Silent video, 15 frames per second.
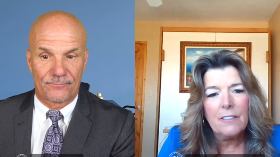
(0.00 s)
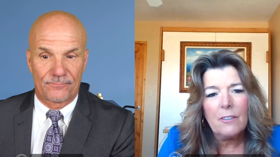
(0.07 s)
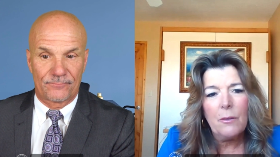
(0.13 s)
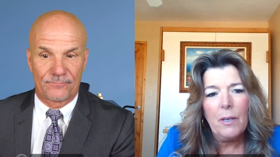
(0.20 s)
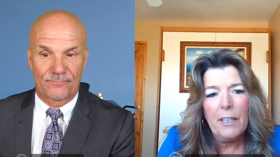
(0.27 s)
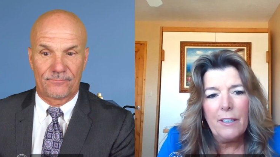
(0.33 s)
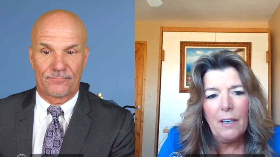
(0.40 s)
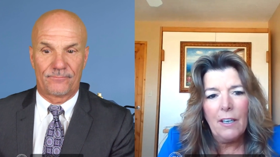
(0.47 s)
Speaker 1: this
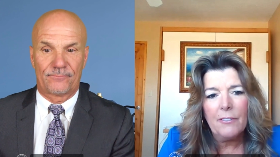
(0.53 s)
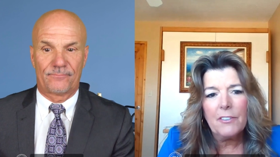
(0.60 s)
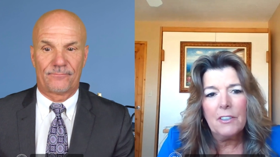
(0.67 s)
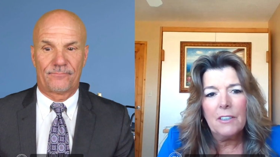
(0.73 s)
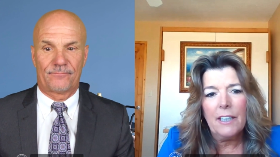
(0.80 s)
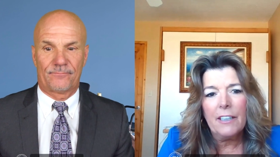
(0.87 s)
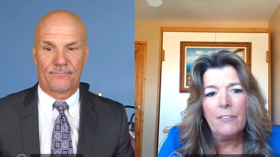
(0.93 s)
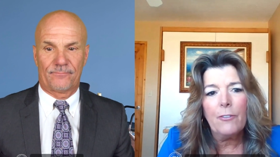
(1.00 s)
quite
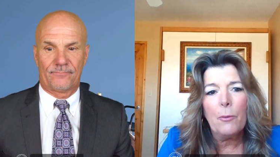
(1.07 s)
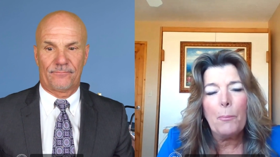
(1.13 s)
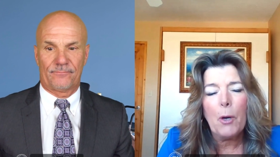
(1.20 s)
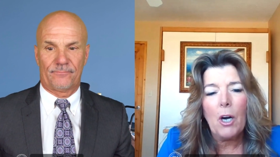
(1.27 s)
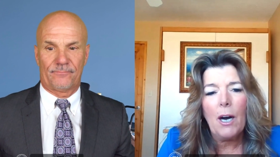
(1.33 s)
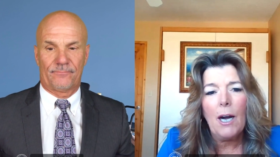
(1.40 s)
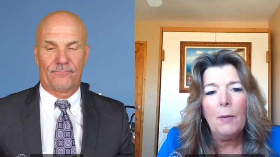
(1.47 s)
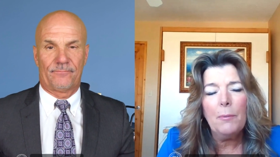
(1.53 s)
often like if a
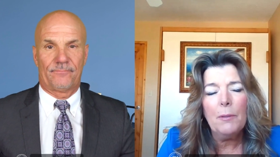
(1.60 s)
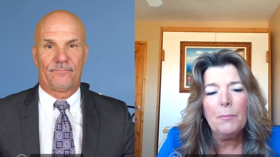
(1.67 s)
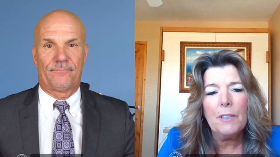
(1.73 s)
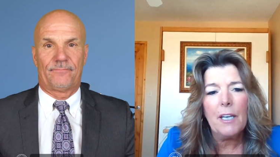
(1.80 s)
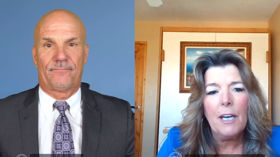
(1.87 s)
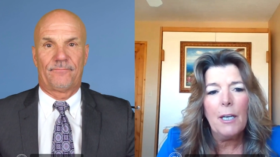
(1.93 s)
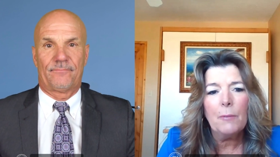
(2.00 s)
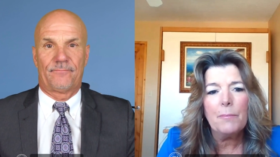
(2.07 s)
problem
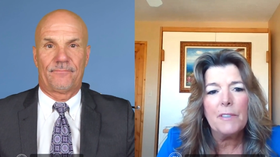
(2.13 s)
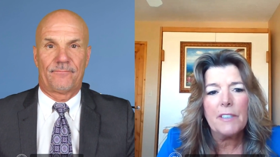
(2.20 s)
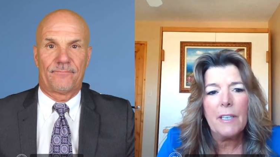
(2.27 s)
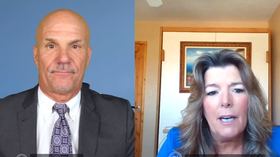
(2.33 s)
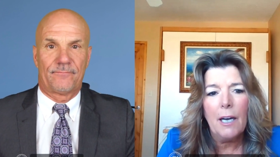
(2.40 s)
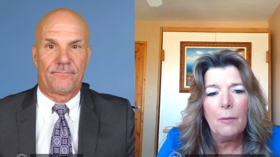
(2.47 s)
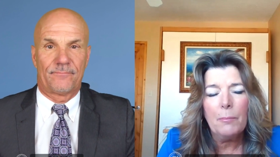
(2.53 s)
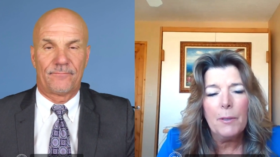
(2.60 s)
comes
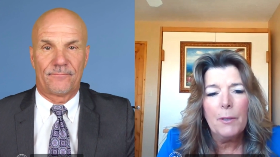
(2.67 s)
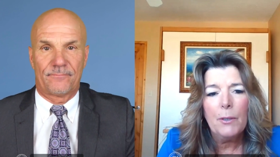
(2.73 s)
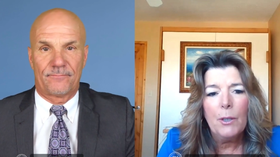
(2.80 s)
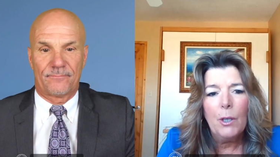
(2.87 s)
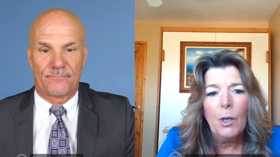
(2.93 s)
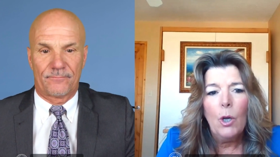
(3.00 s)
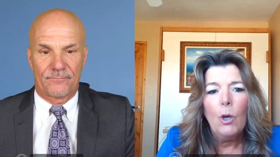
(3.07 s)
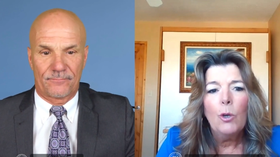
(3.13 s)
up
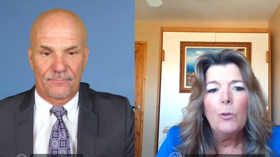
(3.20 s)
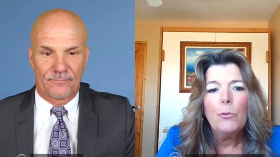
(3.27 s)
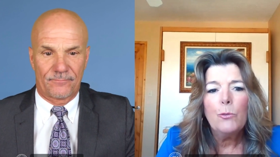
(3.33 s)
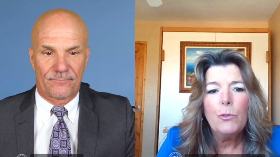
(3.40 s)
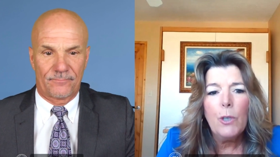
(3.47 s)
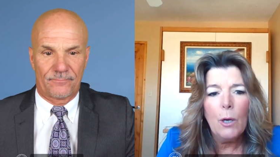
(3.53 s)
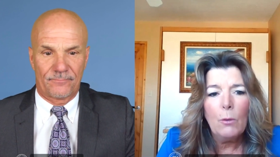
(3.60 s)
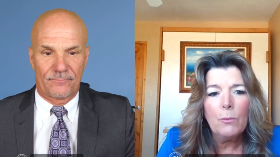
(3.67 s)

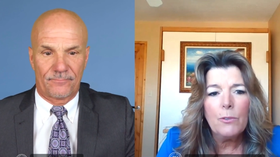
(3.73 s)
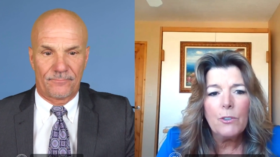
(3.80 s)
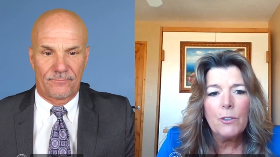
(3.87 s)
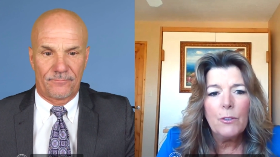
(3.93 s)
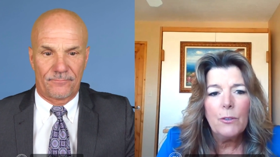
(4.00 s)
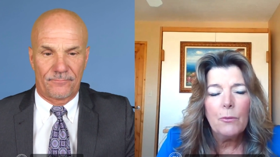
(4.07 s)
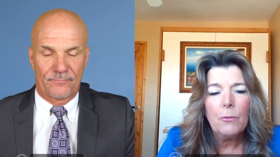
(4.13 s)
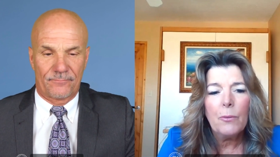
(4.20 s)
don't
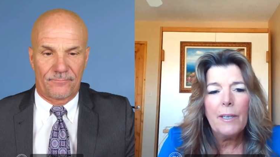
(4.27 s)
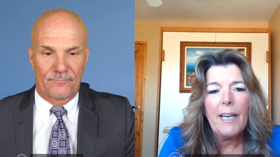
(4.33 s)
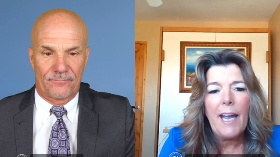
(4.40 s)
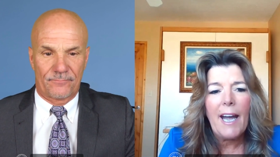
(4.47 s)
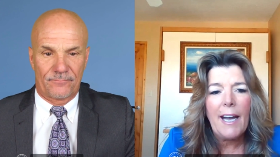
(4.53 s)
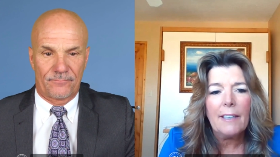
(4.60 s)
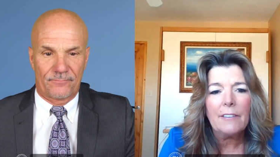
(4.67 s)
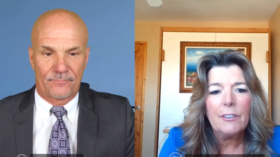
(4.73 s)

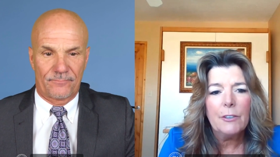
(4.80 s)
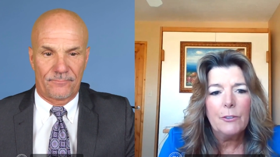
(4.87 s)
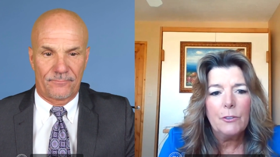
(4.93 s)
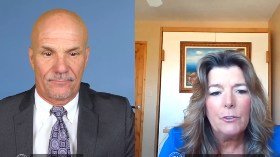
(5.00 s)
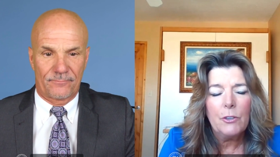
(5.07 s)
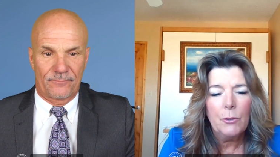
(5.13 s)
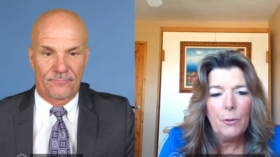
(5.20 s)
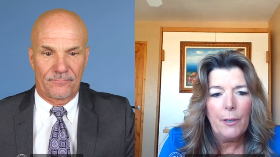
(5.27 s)
react
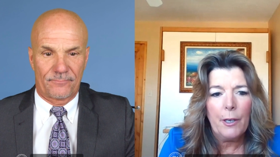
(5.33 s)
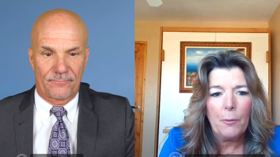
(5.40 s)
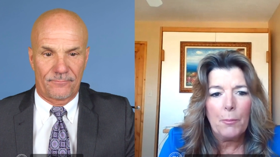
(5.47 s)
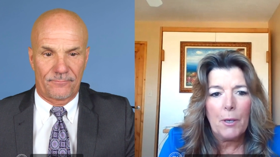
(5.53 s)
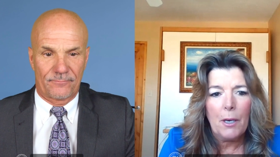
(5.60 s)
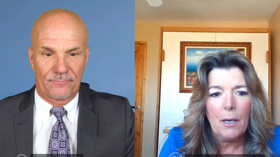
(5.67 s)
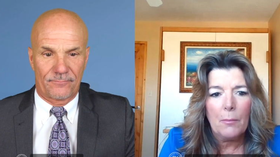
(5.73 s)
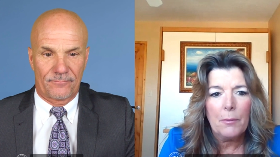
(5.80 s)
to their
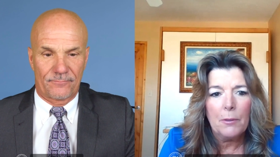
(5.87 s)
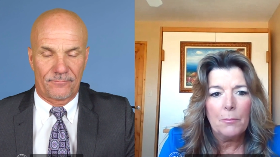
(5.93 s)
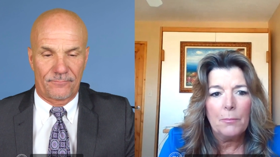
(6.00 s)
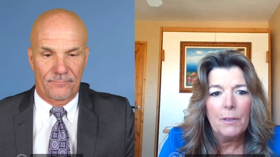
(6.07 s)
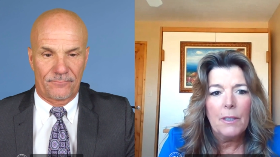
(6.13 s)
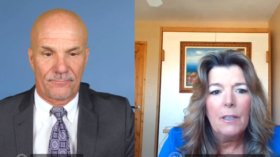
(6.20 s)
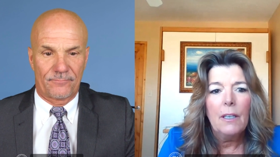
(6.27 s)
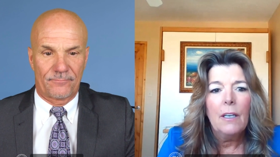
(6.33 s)

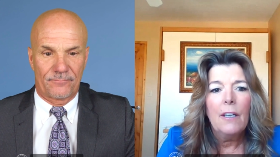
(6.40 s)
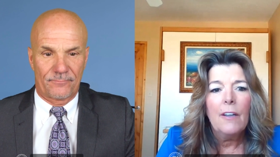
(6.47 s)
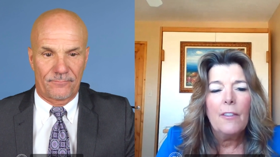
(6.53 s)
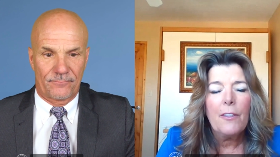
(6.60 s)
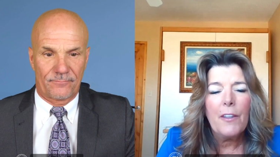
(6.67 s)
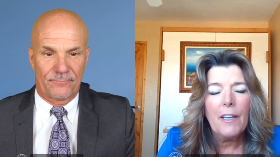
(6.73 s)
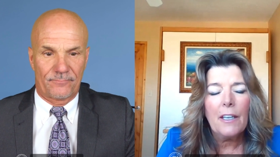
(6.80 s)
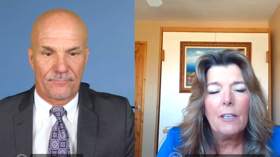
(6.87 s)
problem
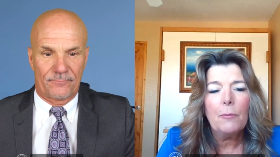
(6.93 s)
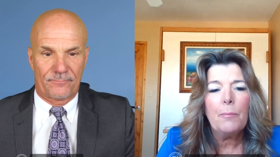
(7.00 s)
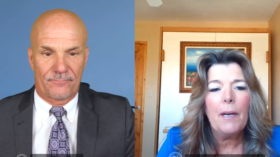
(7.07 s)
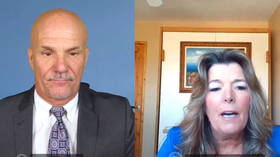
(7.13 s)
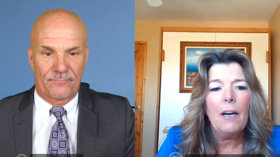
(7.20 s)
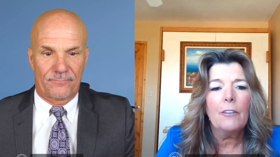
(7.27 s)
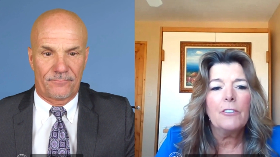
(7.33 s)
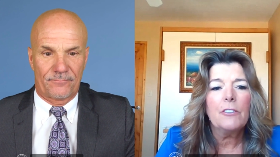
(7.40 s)
think
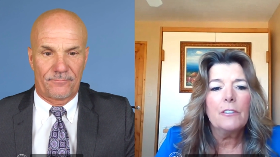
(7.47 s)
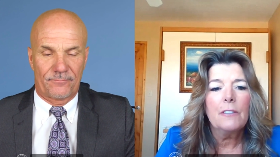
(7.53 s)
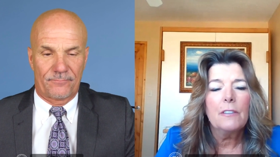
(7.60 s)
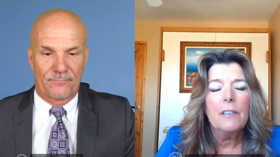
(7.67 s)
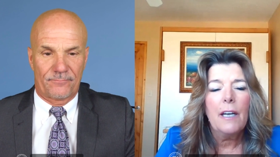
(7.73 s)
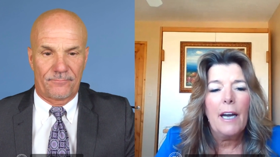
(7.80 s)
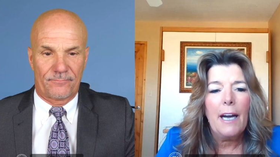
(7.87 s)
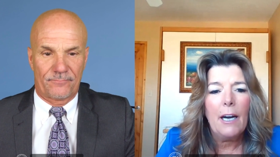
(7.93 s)
about
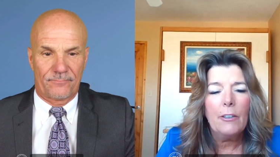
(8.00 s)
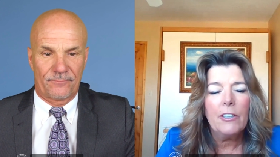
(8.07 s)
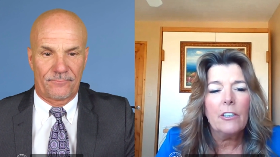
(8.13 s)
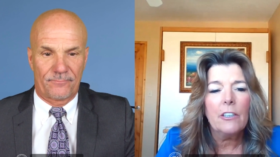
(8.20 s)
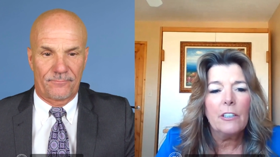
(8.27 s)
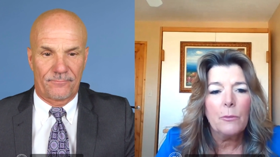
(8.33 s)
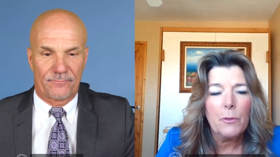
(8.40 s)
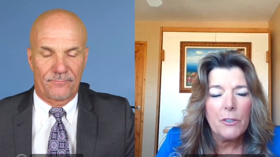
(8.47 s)
how you're
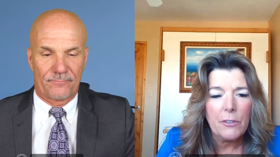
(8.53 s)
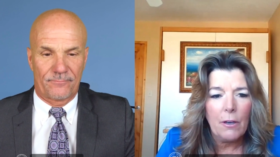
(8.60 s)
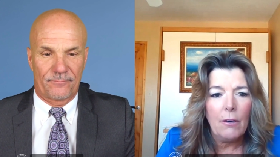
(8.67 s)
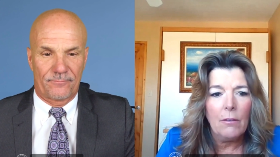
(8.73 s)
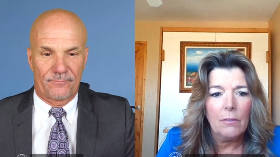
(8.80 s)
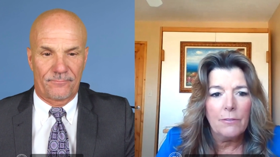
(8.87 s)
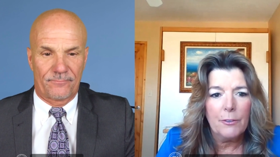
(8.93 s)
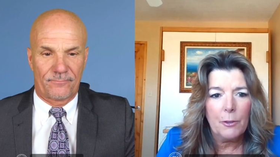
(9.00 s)
going to
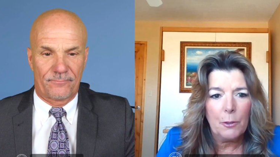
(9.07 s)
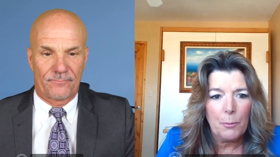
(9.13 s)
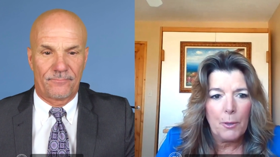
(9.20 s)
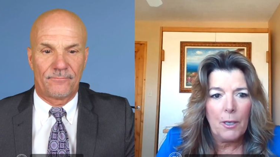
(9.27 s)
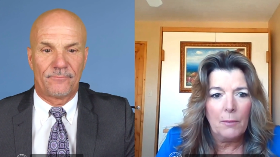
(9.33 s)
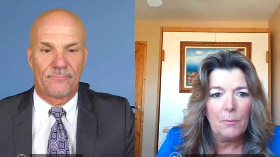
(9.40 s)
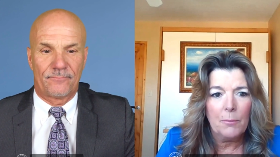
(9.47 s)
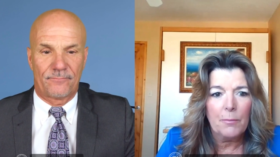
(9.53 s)
resolve the
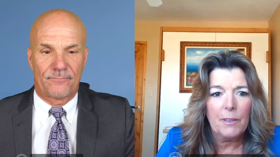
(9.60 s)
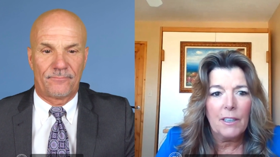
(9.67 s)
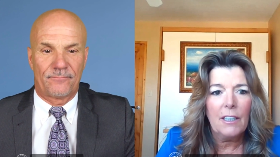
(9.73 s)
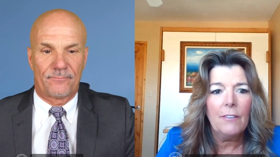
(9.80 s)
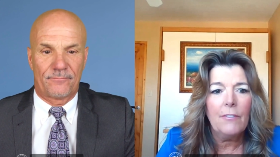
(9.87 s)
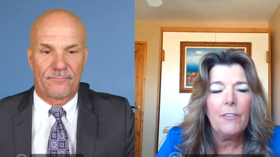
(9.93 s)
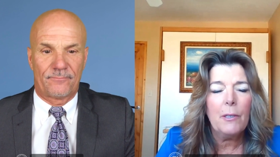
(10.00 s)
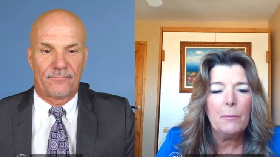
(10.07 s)
problem
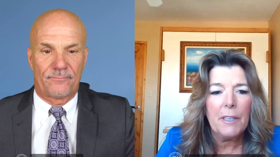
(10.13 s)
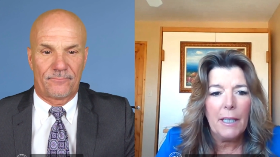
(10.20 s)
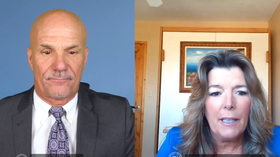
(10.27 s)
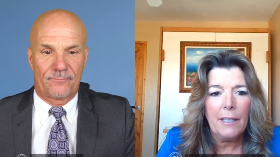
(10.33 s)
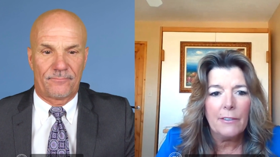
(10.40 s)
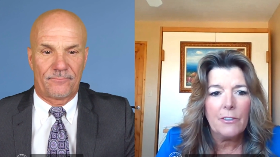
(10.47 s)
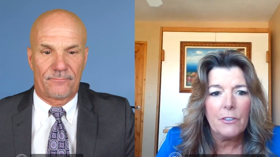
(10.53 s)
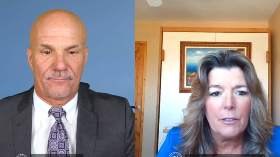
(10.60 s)
give them an
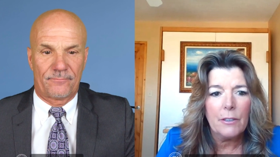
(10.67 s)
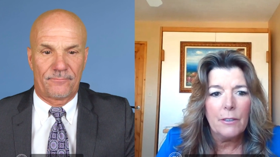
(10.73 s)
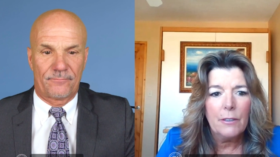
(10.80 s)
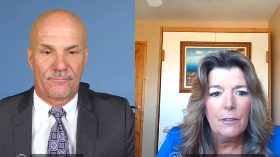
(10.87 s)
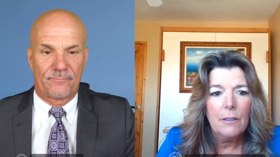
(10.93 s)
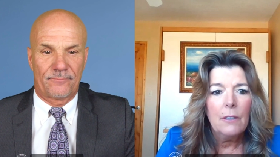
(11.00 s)
answer